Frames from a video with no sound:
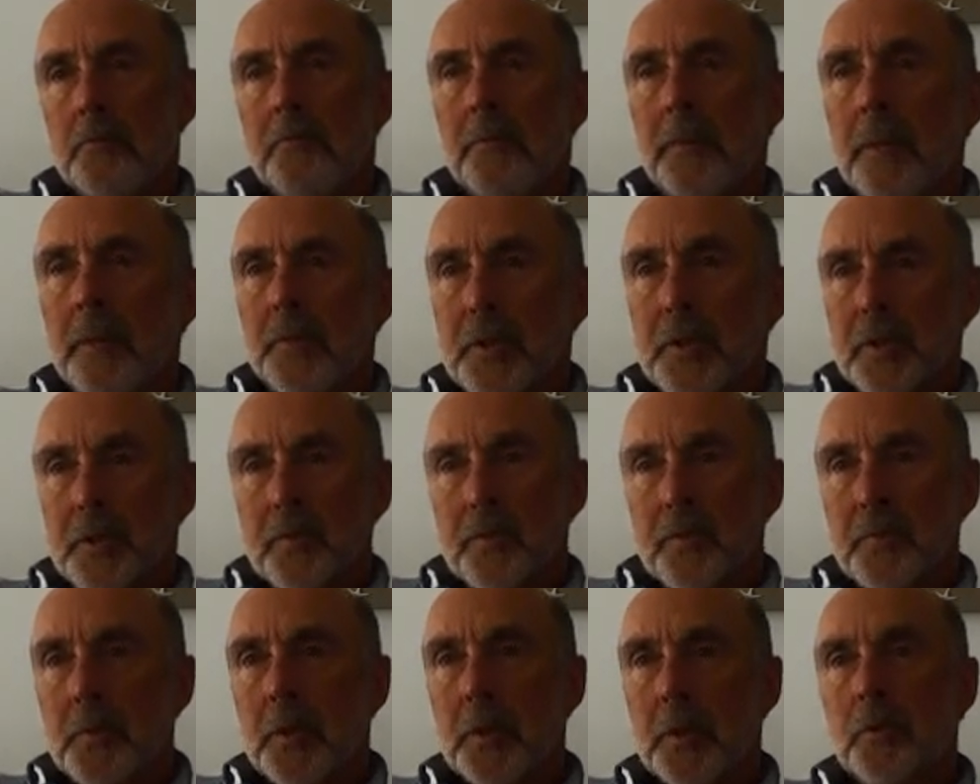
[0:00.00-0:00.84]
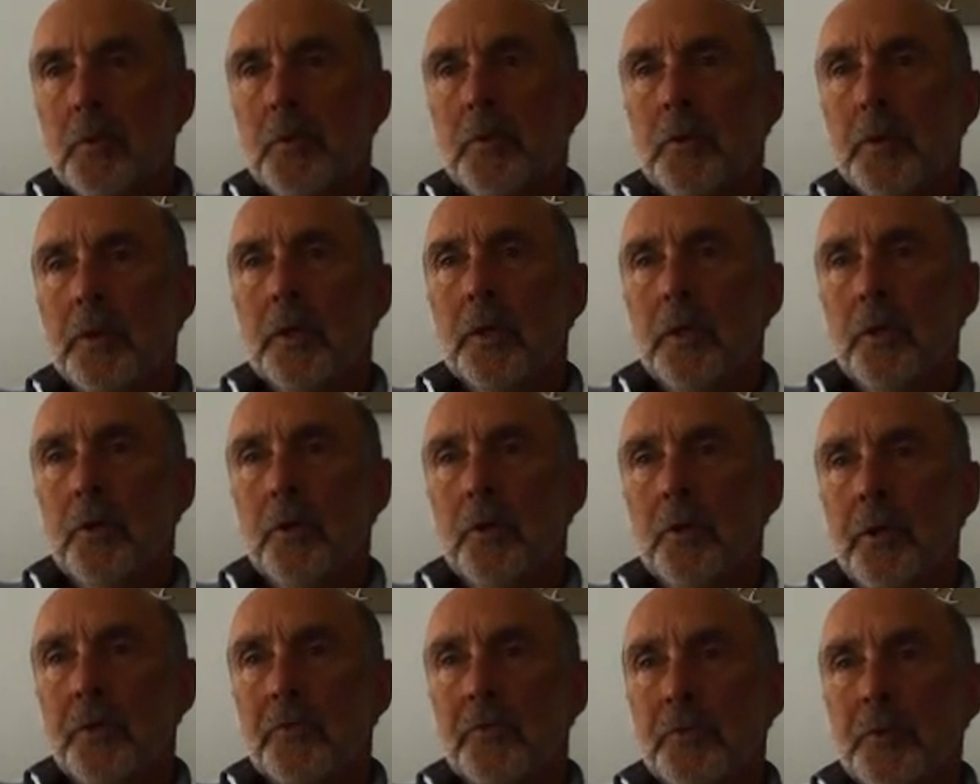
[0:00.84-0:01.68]
most of my working
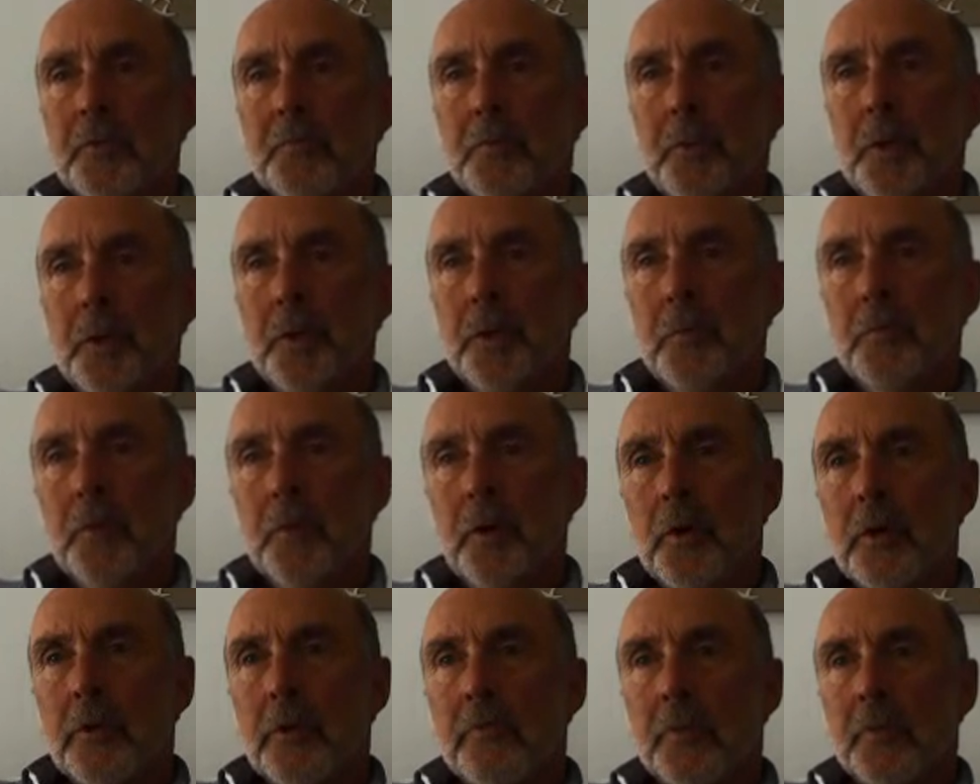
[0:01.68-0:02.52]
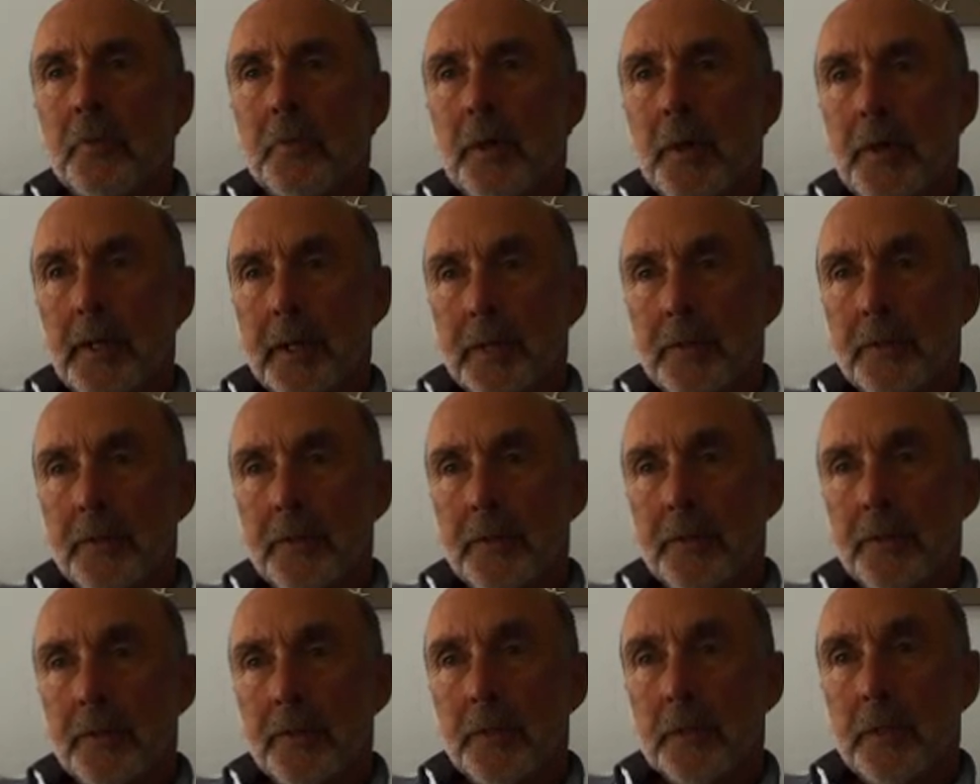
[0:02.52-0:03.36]
life has been in private
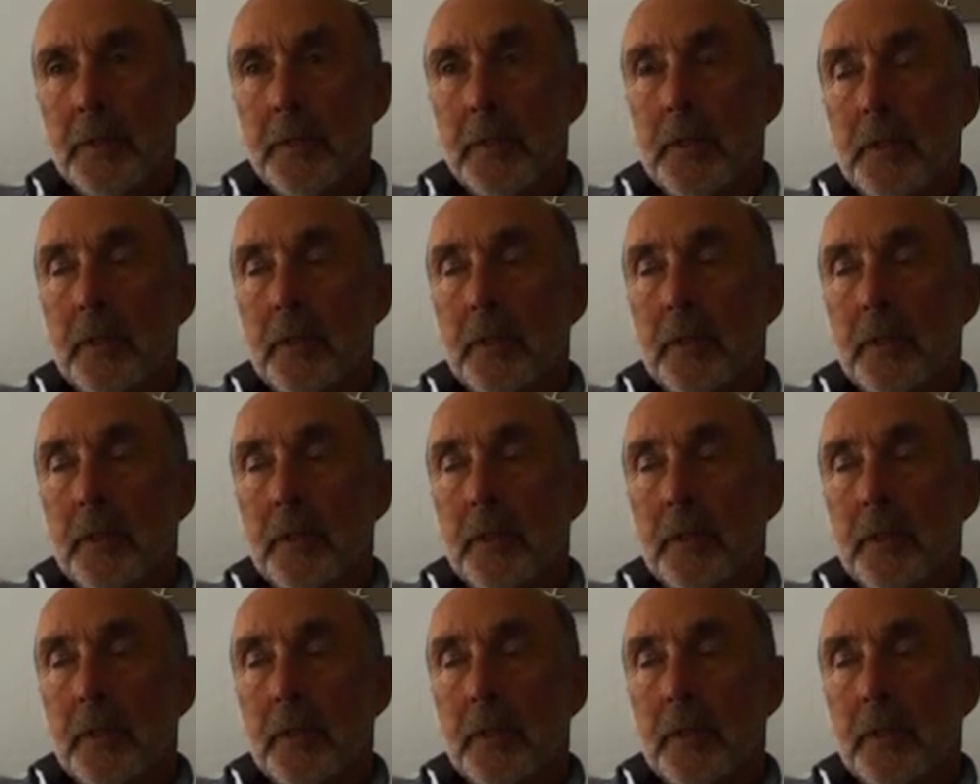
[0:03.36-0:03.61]
practice,